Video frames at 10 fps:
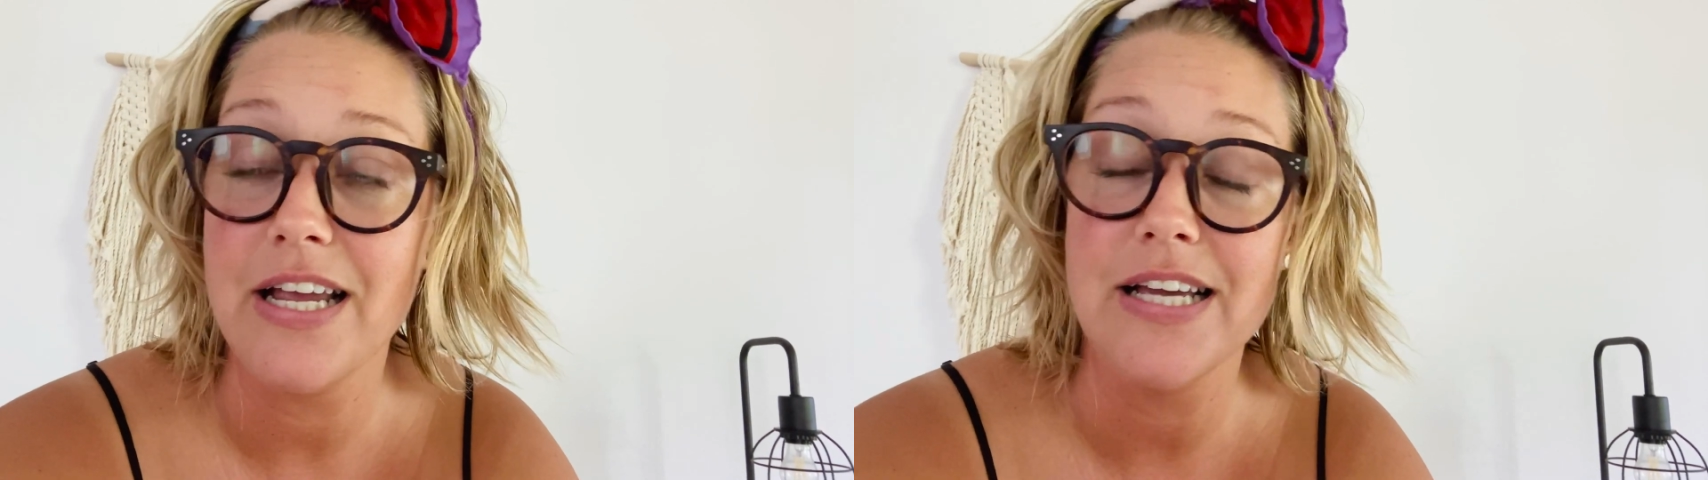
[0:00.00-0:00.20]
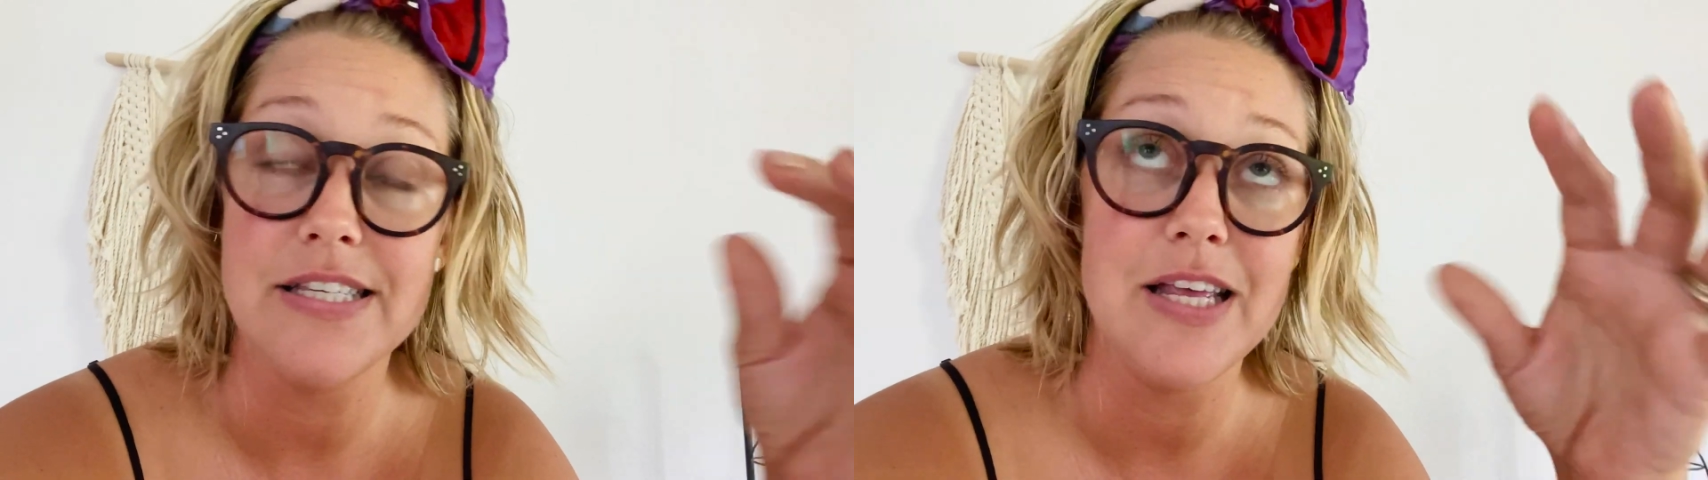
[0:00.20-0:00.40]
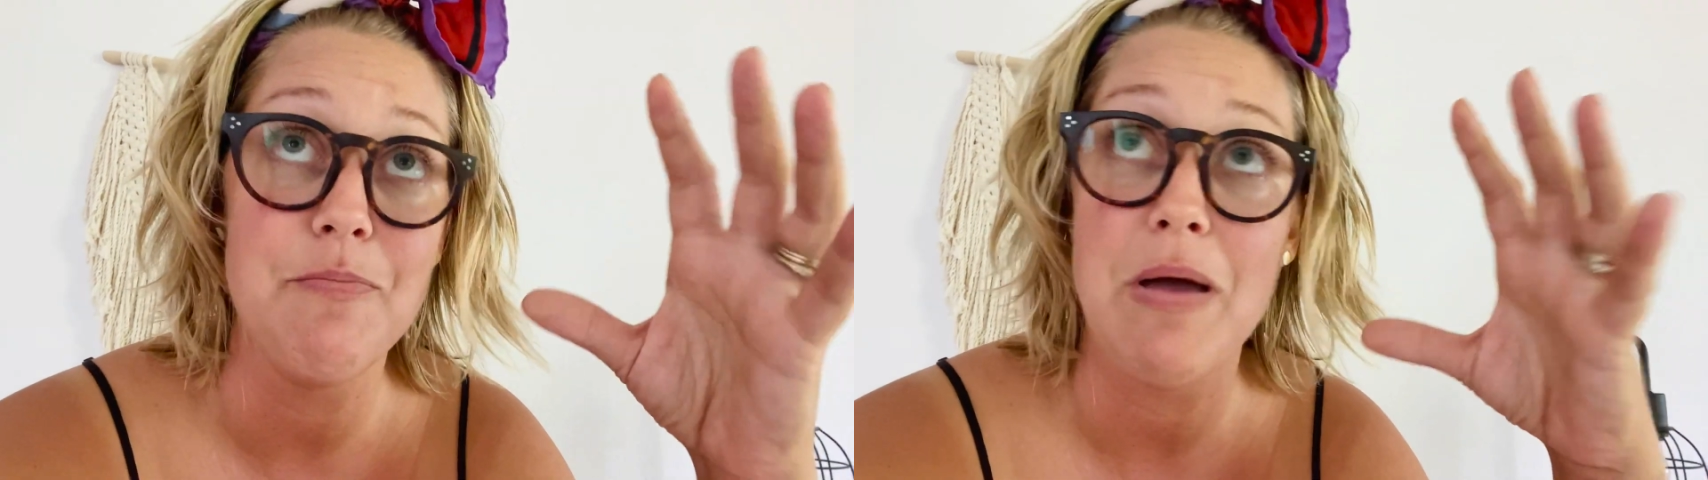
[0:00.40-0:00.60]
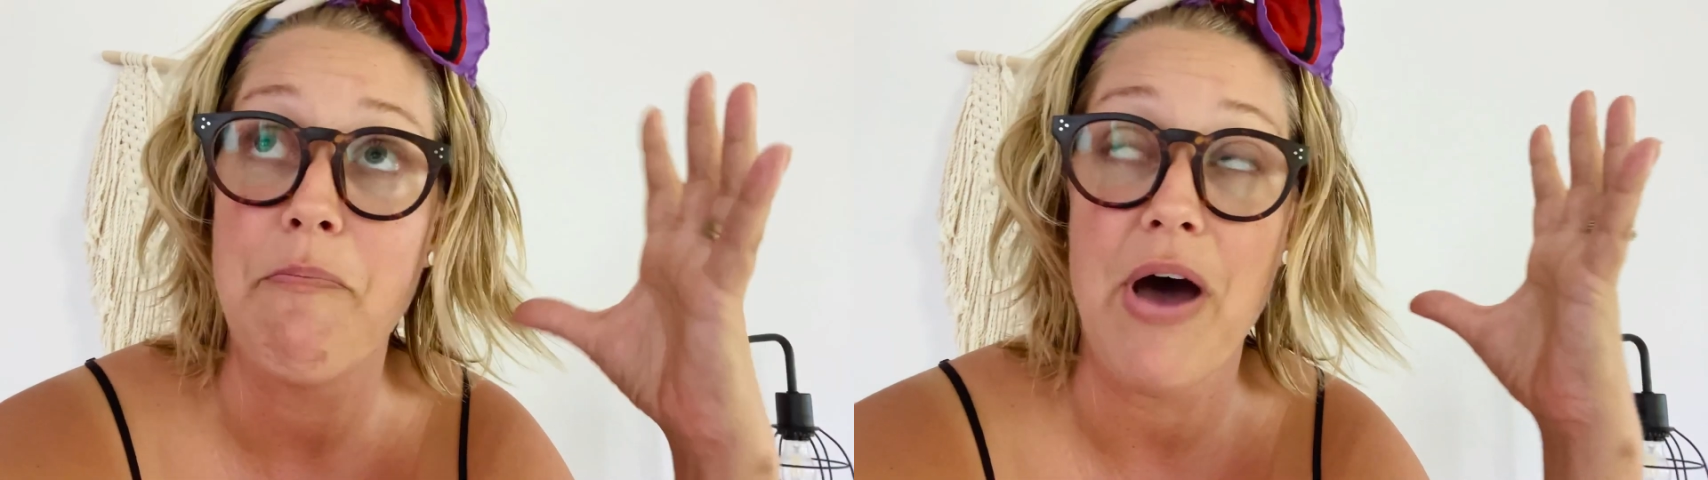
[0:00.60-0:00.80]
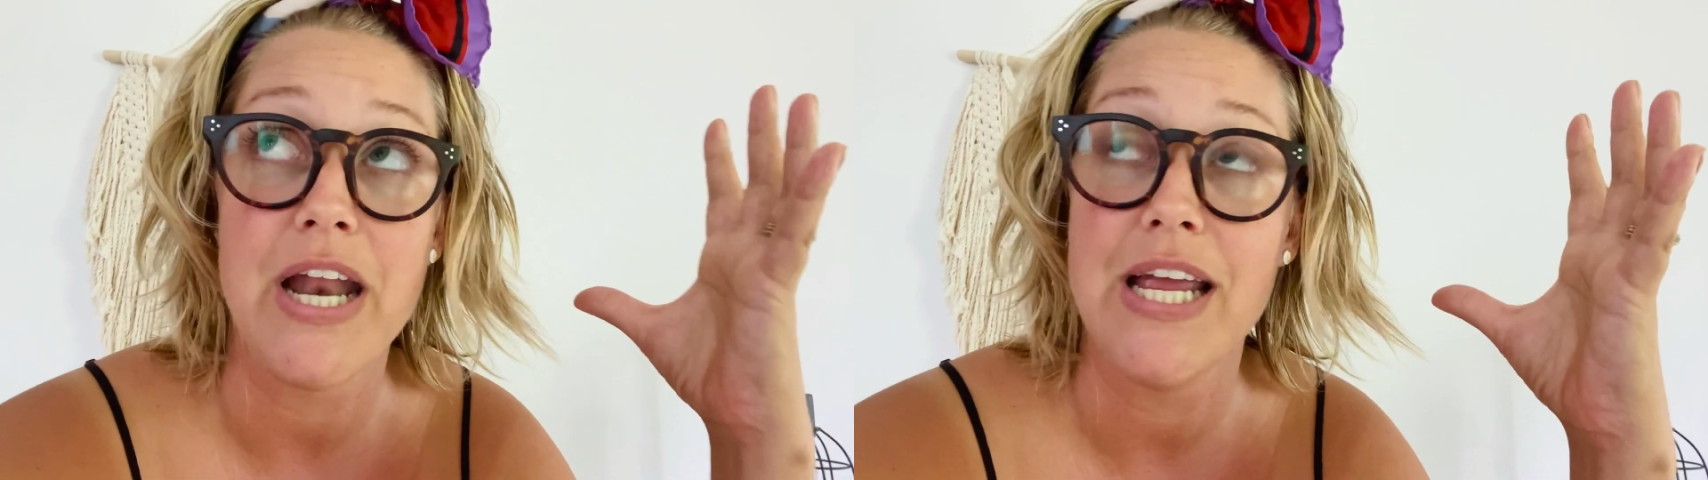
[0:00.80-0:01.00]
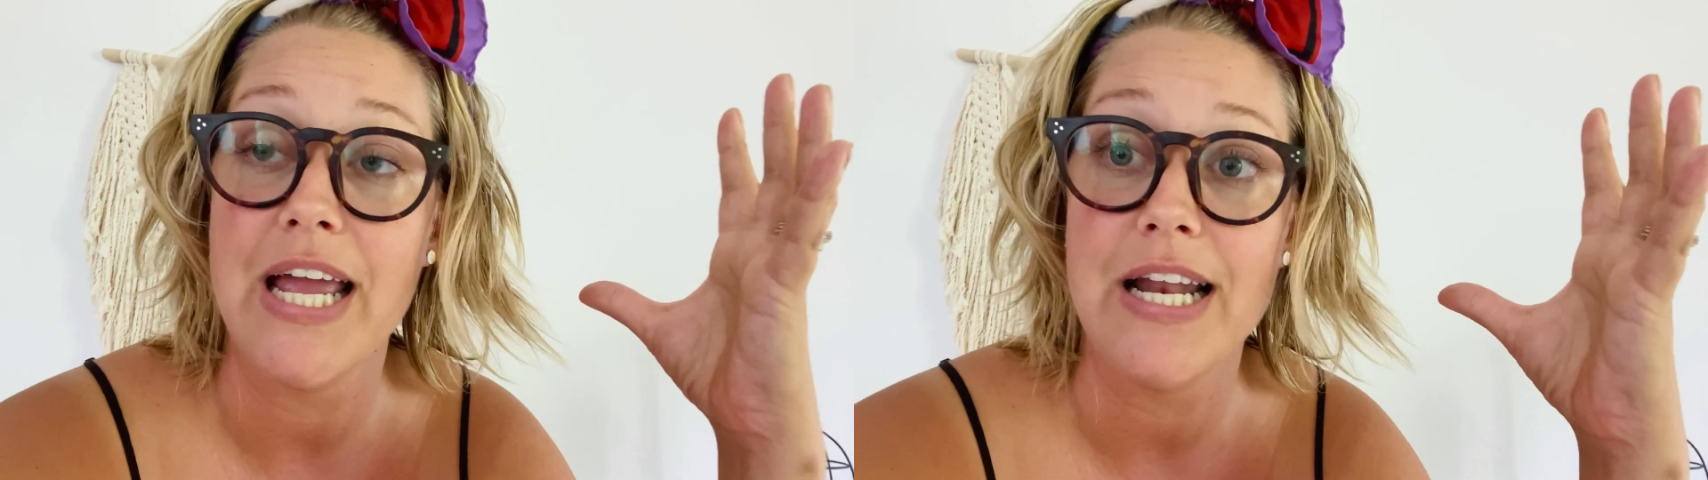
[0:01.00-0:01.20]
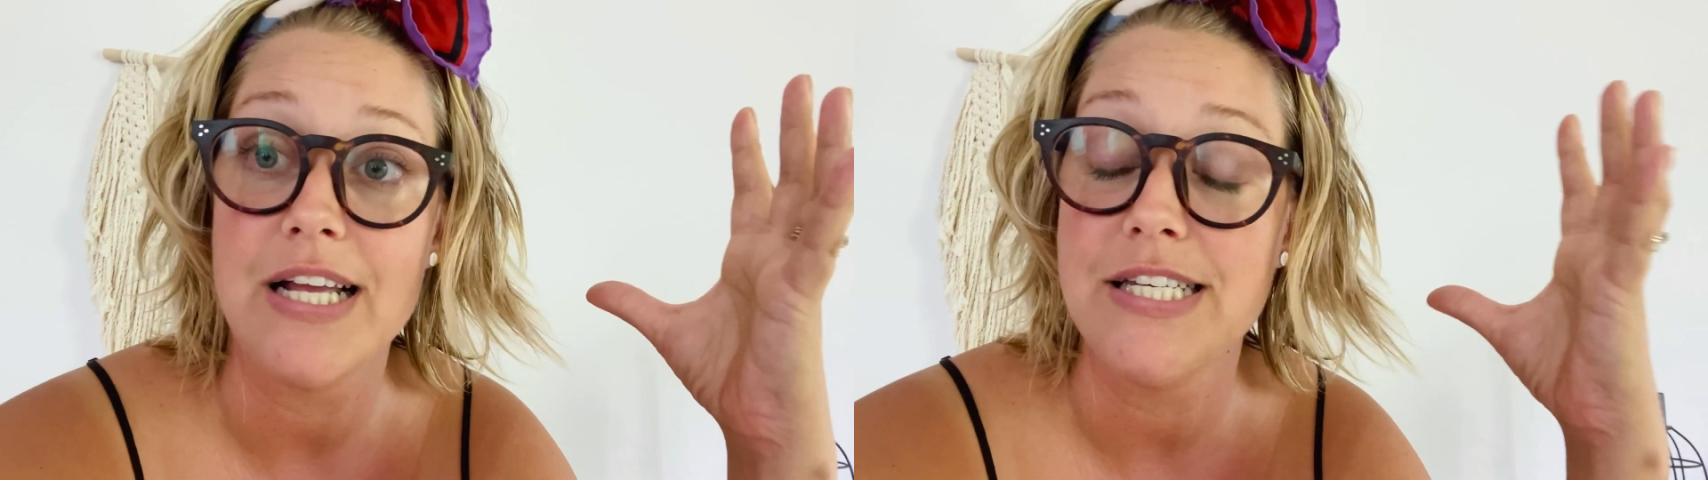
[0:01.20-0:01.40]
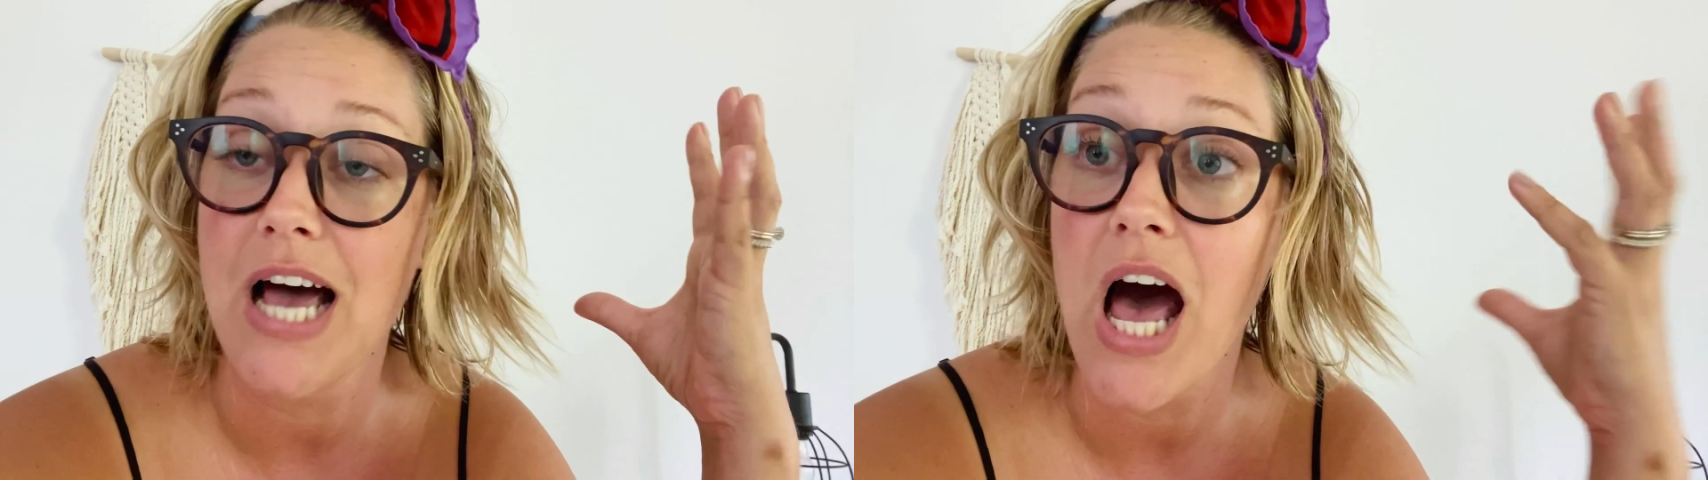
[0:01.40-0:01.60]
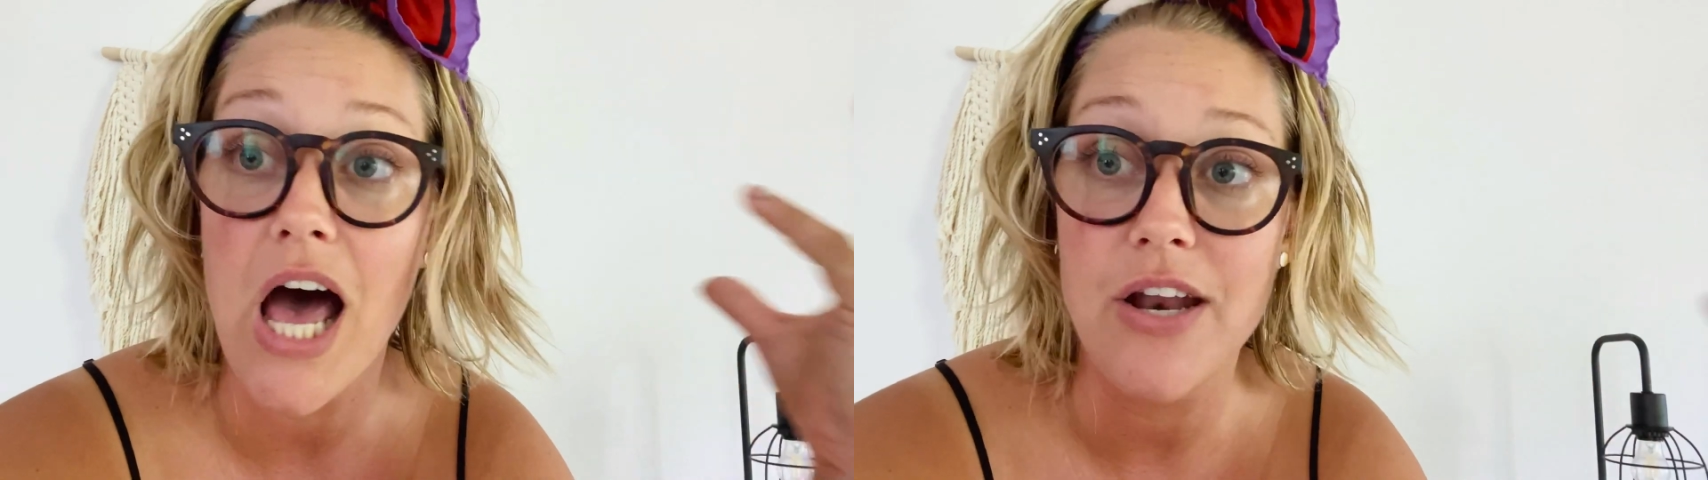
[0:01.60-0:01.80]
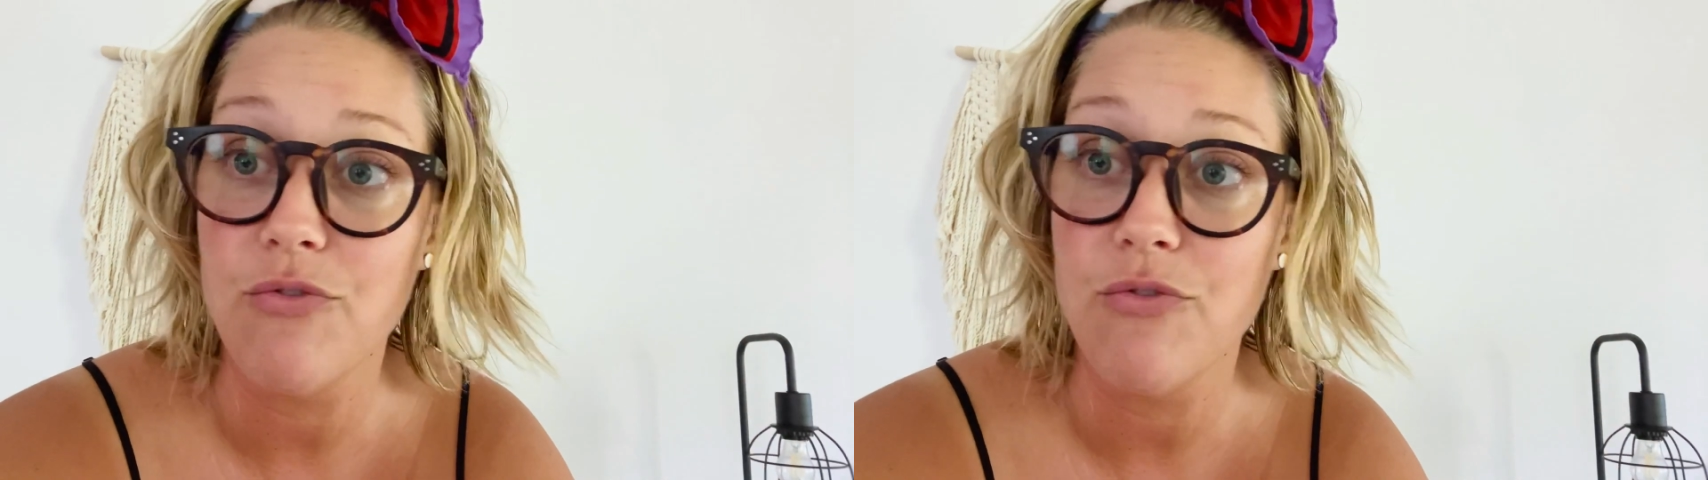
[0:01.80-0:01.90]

because then my body gained a ton